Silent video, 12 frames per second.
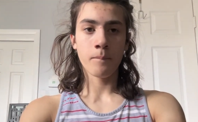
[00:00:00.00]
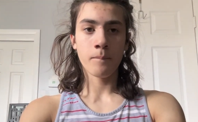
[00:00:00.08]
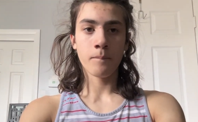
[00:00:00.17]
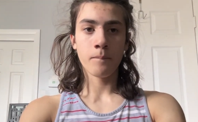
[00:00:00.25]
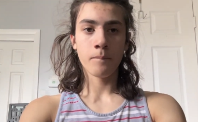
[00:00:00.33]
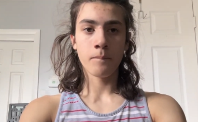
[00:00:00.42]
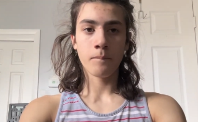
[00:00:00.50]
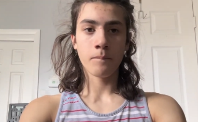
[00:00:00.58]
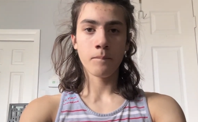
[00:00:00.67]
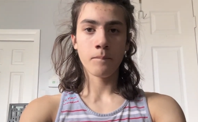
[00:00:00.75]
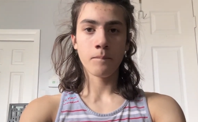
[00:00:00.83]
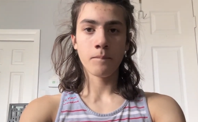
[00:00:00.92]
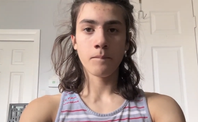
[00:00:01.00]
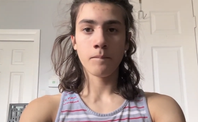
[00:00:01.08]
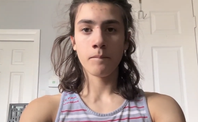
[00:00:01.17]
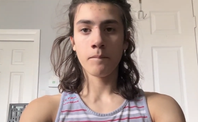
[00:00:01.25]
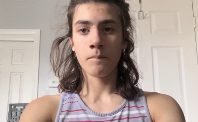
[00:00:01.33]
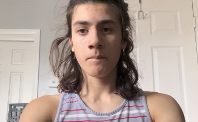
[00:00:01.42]

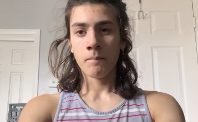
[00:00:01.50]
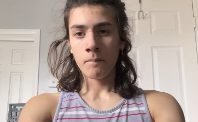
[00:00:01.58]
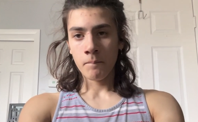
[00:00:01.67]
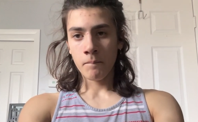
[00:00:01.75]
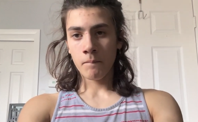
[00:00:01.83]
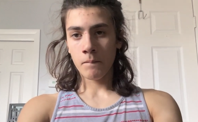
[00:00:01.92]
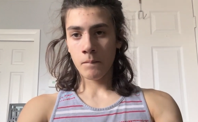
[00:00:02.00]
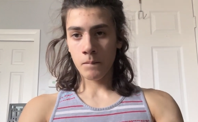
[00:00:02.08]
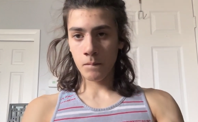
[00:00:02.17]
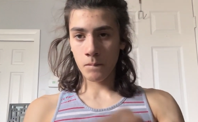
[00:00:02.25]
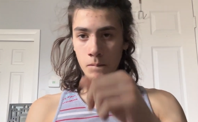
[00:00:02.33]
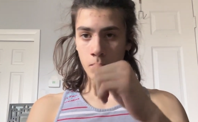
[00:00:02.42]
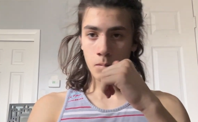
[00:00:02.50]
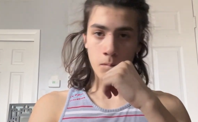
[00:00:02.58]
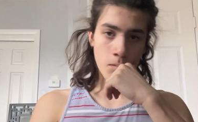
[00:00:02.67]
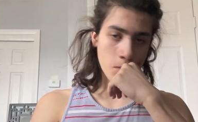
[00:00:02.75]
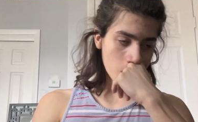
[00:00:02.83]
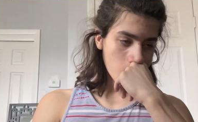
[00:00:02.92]

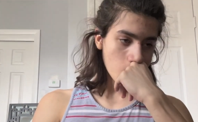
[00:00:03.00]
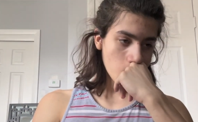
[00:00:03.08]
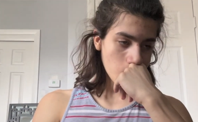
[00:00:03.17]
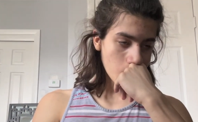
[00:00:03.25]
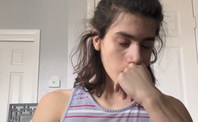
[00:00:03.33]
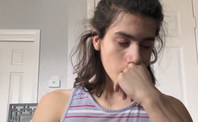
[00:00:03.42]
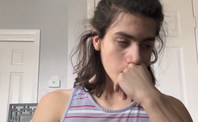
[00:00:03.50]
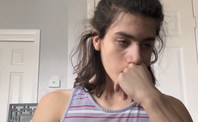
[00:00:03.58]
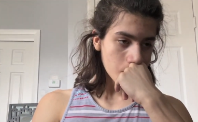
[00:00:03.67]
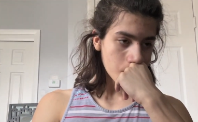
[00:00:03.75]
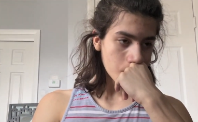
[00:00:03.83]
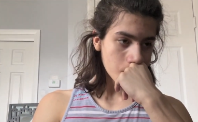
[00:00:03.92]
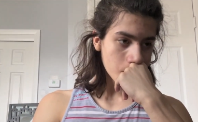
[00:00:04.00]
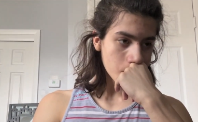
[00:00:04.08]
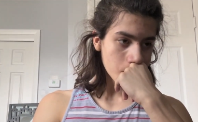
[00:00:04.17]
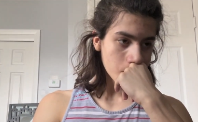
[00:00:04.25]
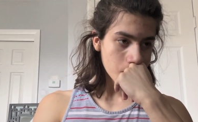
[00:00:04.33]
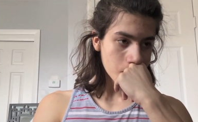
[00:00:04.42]

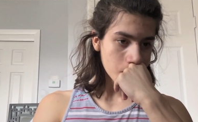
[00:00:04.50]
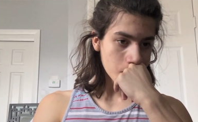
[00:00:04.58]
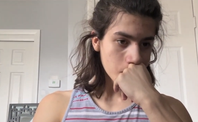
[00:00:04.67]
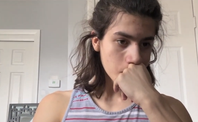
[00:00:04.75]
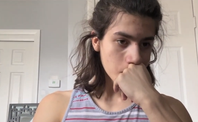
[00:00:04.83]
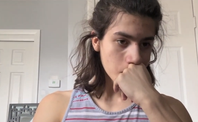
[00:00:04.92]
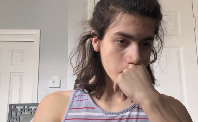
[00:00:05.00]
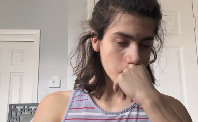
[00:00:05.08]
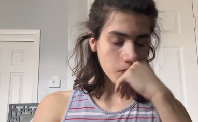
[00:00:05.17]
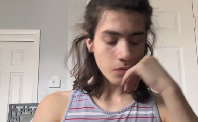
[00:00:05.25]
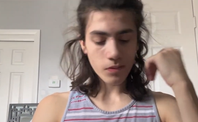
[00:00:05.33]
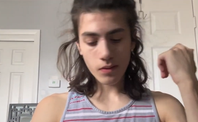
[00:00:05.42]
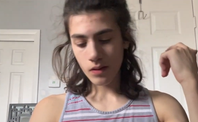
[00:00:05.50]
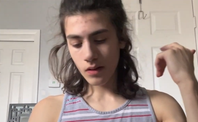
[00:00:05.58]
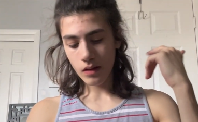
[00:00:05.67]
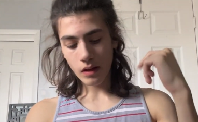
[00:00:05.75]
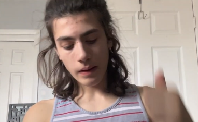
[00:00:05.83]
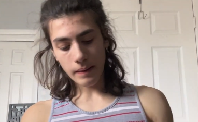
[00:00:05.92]

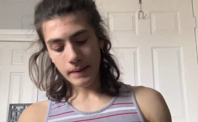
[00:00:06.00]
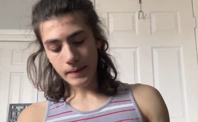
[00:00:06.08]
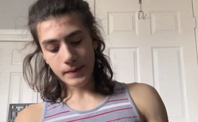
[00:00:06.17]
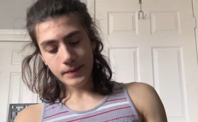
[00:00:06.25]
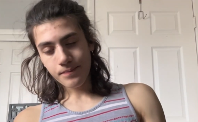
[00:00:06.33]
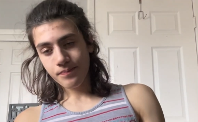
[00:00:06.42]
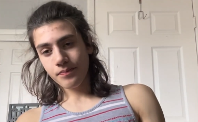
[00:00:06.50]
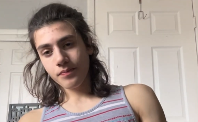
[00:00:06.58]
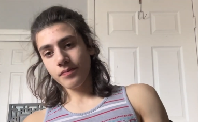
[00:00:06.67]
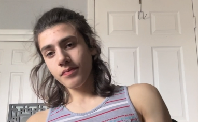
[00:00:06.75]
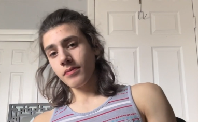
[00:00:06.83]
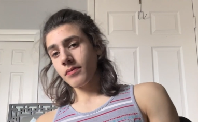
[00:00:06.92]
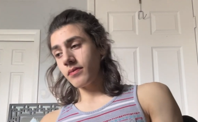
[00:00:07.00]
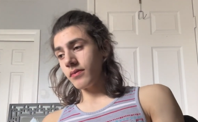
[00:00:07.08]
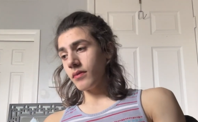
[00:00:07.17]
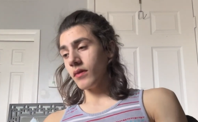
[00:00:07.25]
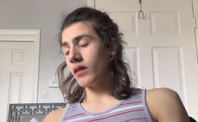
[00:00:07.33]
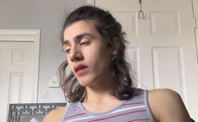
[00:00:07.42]

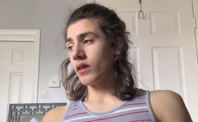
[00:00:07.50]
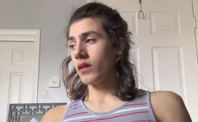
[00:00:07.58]
No one is speaking in this clip.